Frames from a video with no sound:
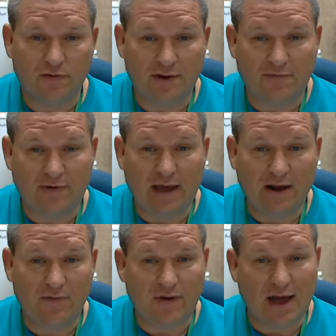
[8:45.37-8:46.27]
And in fact,
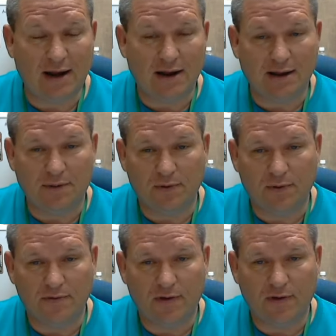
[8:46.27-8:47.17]
we've added a
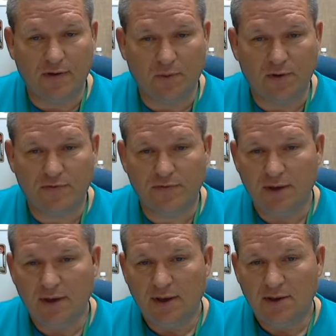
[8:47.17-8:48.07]
couple of sports,
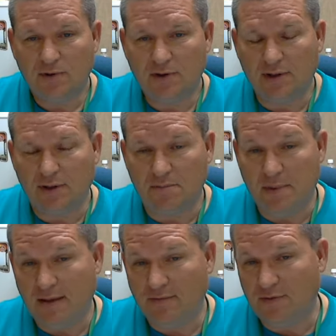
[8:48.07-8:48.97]
particularly
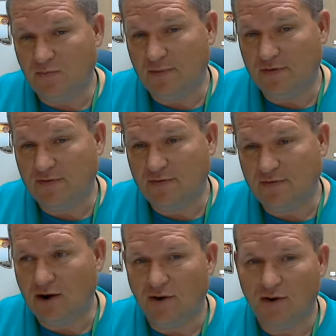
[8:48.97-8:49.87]
men's and women's
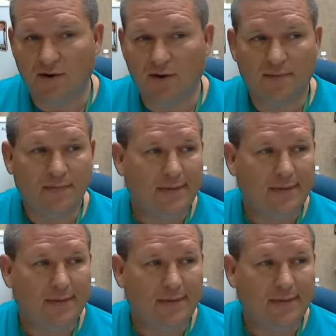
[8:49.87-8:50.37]
soccer.